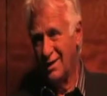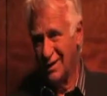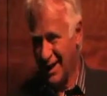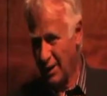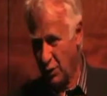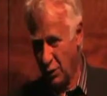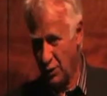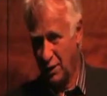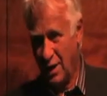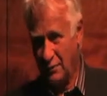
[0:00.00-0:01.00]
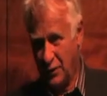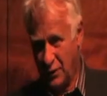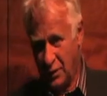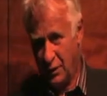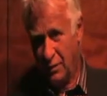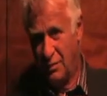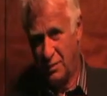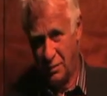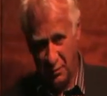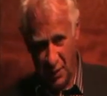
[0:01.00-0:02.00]
Like all life on
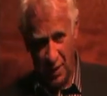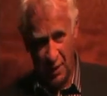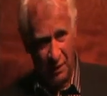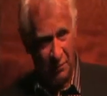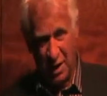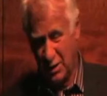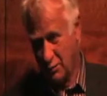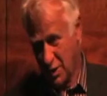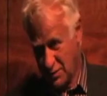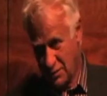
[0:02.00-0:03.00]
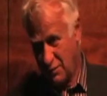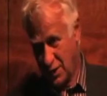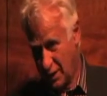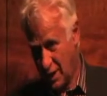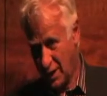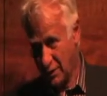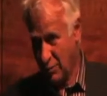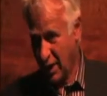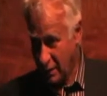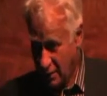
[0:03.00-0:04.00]
Earth, uh, mycorrhizal fungi and
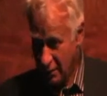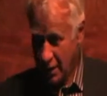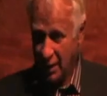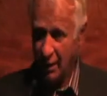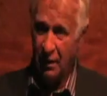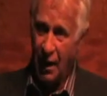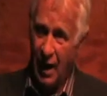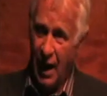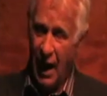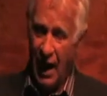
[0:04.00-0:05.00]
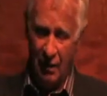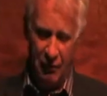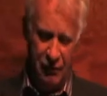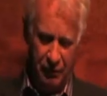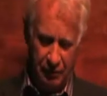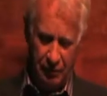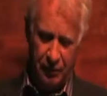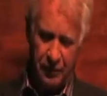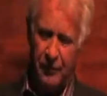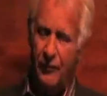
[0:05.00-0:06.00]
bacteria have
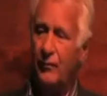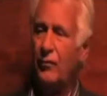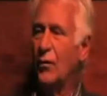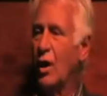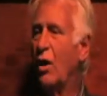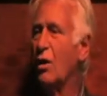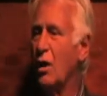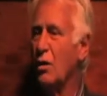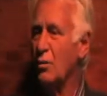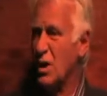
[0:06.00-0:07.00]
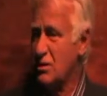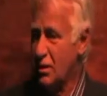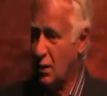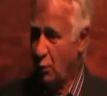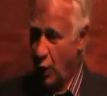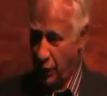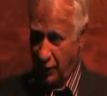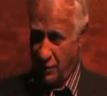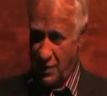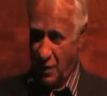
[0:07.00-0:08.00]
are, are mostly
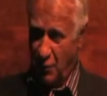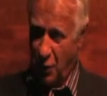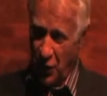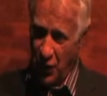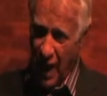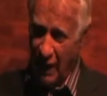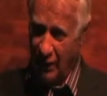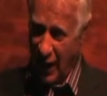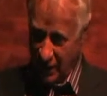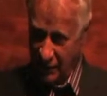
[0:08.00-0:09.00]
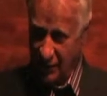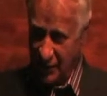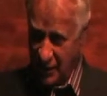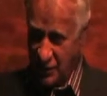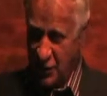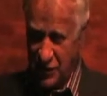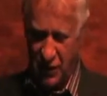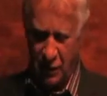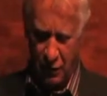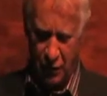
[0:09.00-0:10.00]
water, so all that life is also
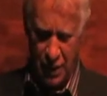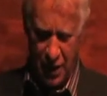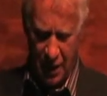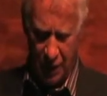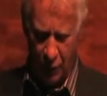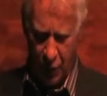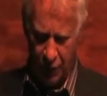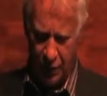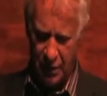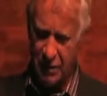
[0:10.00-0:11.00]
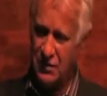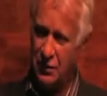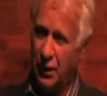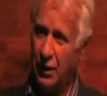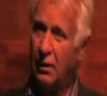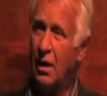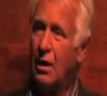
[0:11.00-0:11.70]
retaining water in the soil.